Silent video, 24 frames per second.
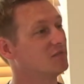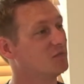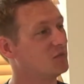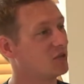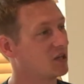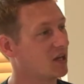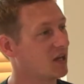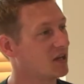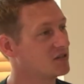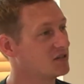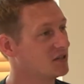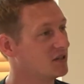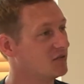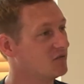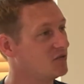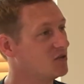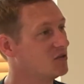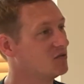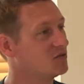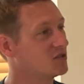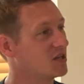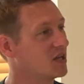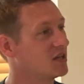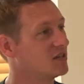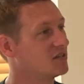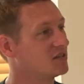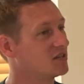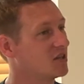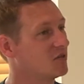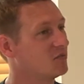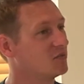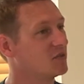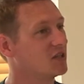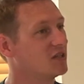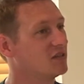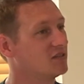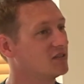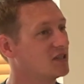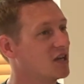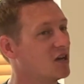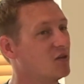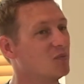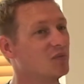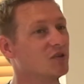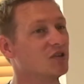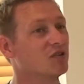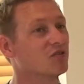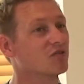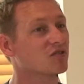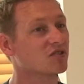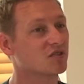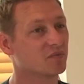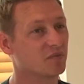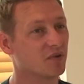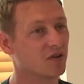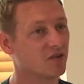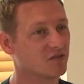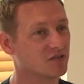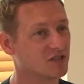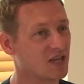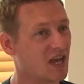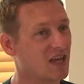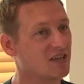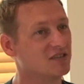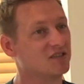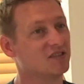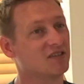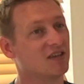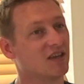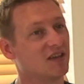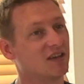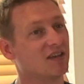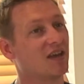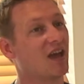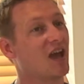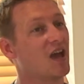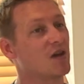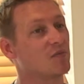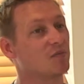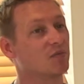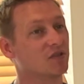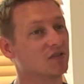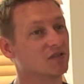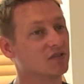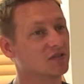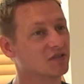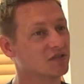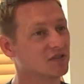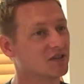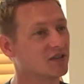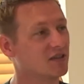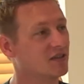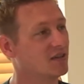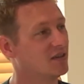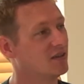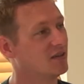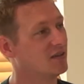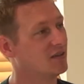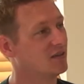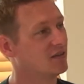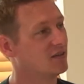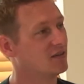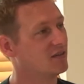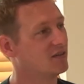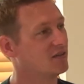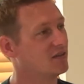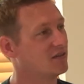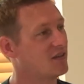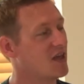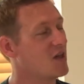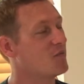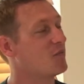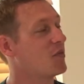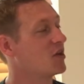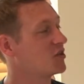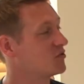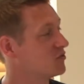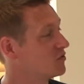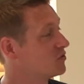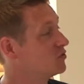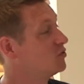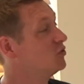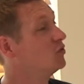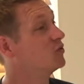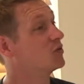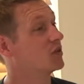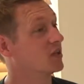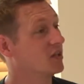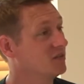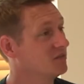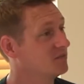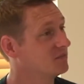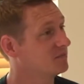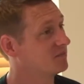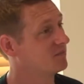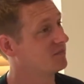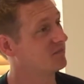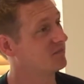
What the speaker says: But actually if you say to somebody, tell me your experience as it happens, they're better at talking